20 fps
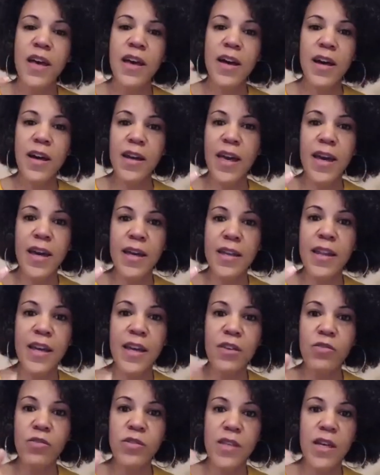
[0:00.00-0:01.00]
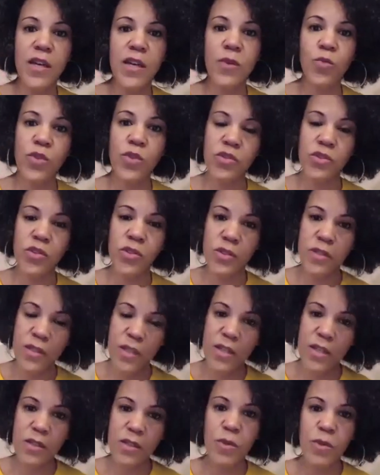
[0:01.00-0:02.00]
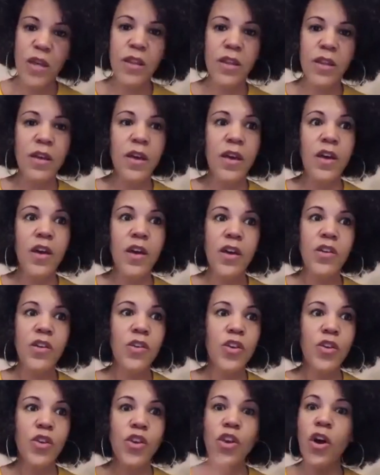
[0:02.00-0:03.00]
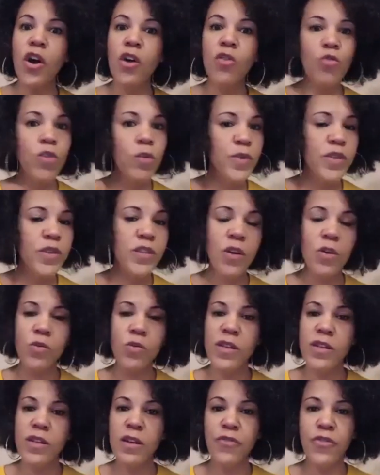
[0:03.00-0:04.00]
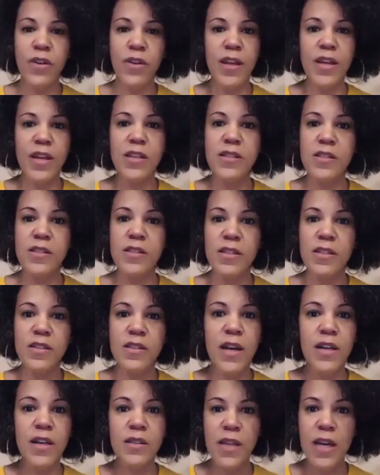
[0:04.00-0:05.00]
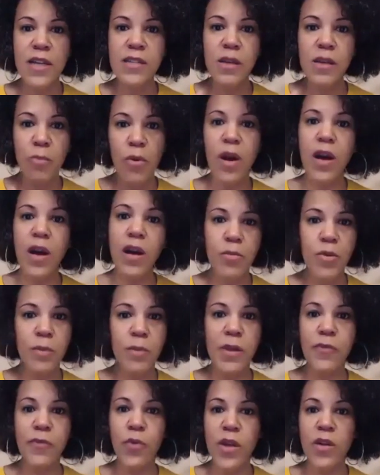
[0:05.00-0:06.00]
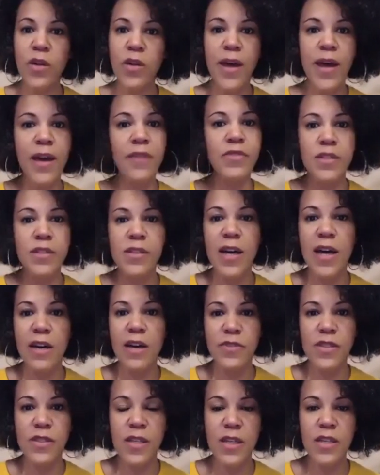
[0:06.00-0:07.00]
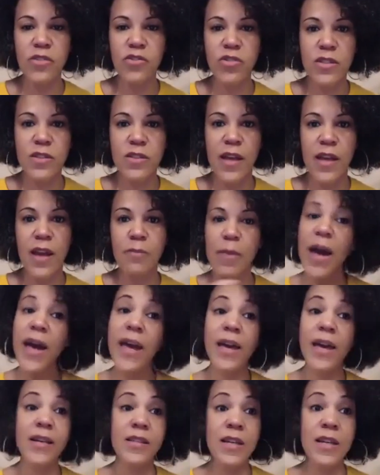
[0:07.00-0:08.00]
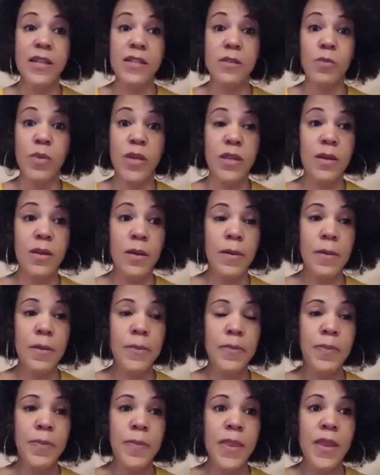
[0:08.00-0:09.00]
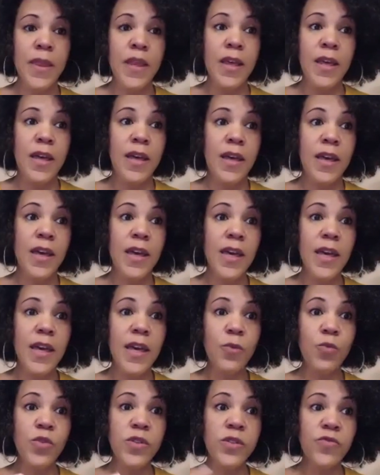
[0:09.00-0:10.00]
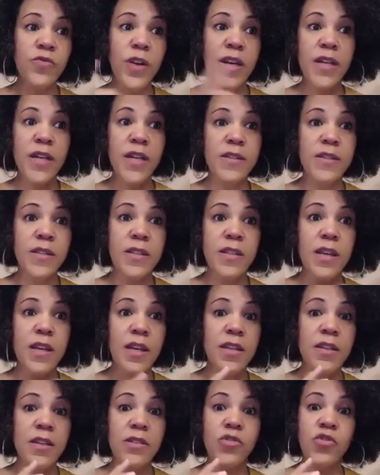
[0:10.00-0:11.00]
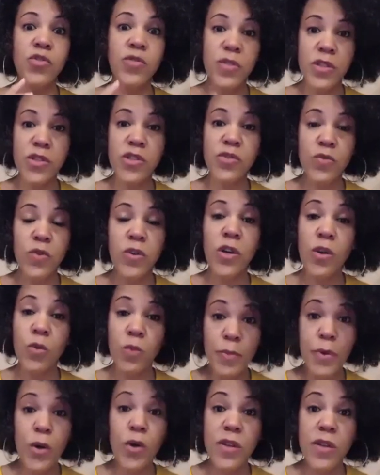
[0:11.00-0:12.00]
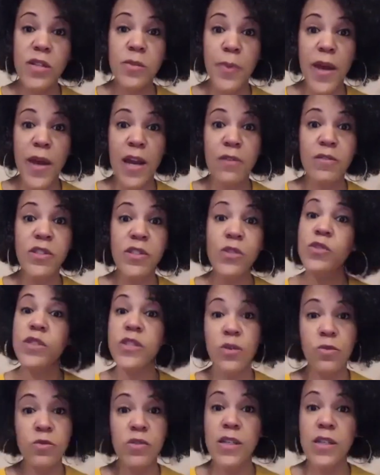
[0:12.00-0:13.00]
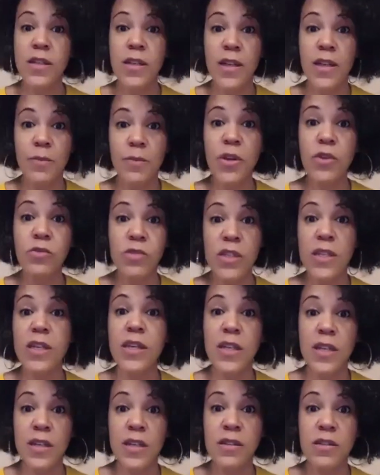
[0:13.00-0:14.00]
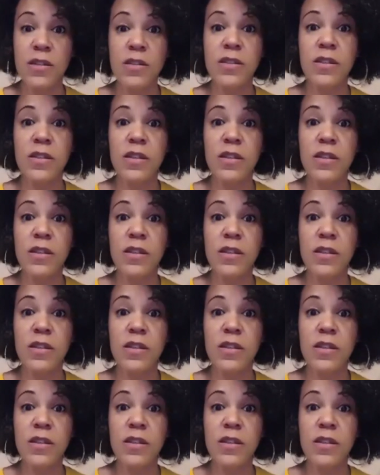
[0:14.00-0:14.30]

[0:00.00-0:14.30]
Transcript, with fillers: again, like you said with your son's mother, y'all grew up in totally different lenses. That that's a problem if we don't have these conversations. Like my ex-husband, he was raised in a traditional home with both his parents. It was 13 of them, 13 kids,